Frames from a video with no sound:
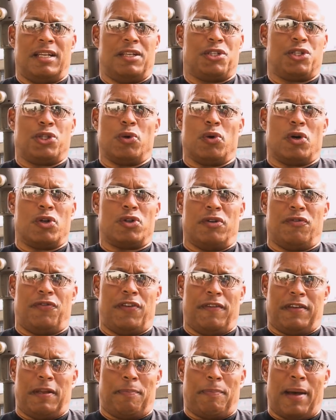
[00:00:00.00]
he's
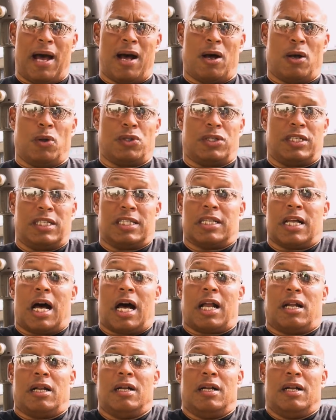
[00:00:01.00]
250 pounds, he's
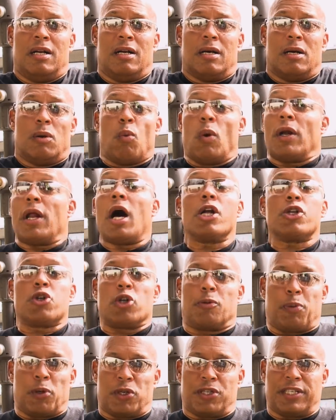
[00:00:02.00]
not
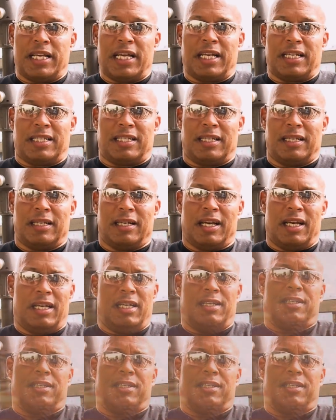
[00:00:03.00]
100%, and he